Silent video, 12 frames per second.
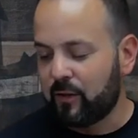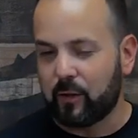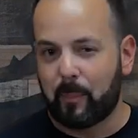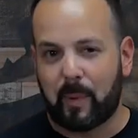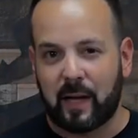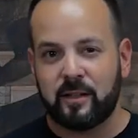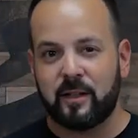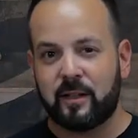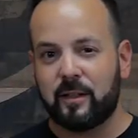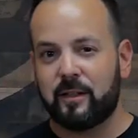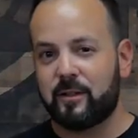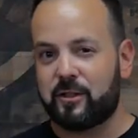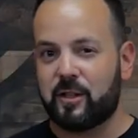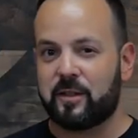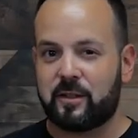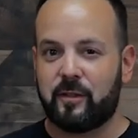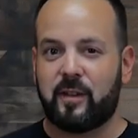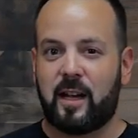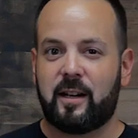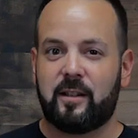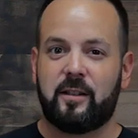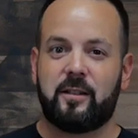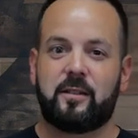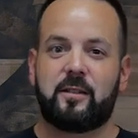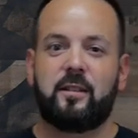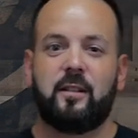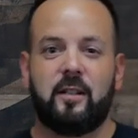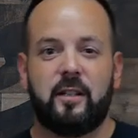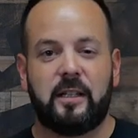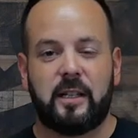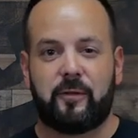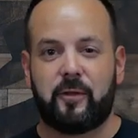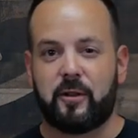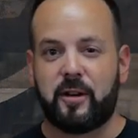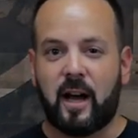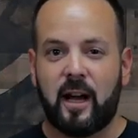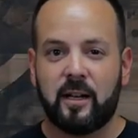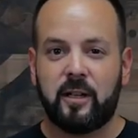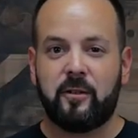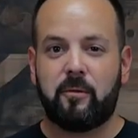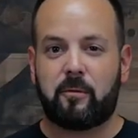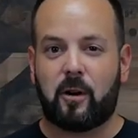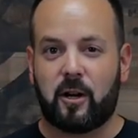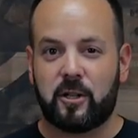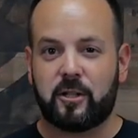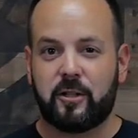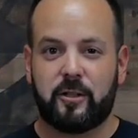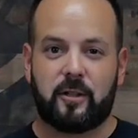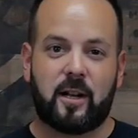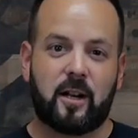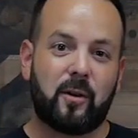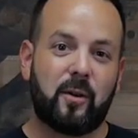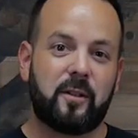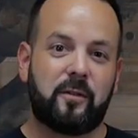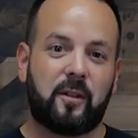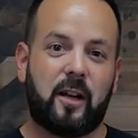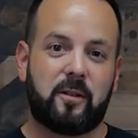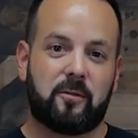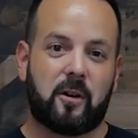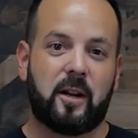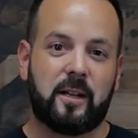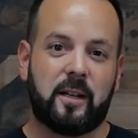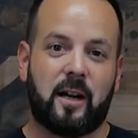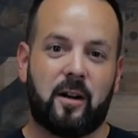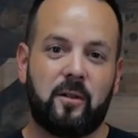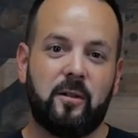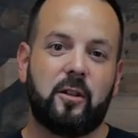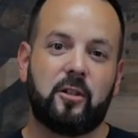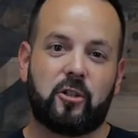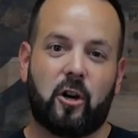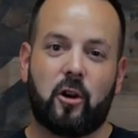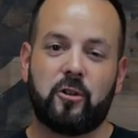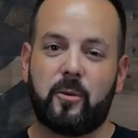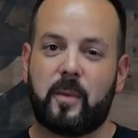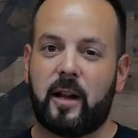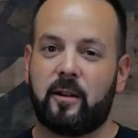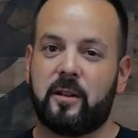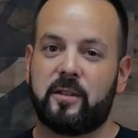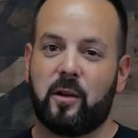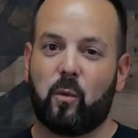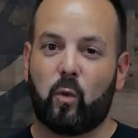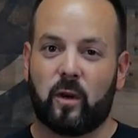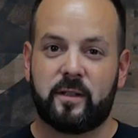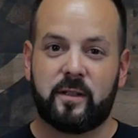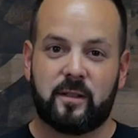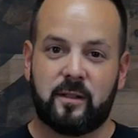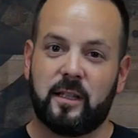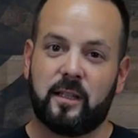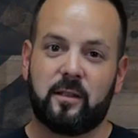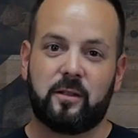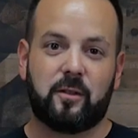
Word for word: The basic gist of that is if you're not in a rush, you're not going to fly right now, Charge your batteries at 1C.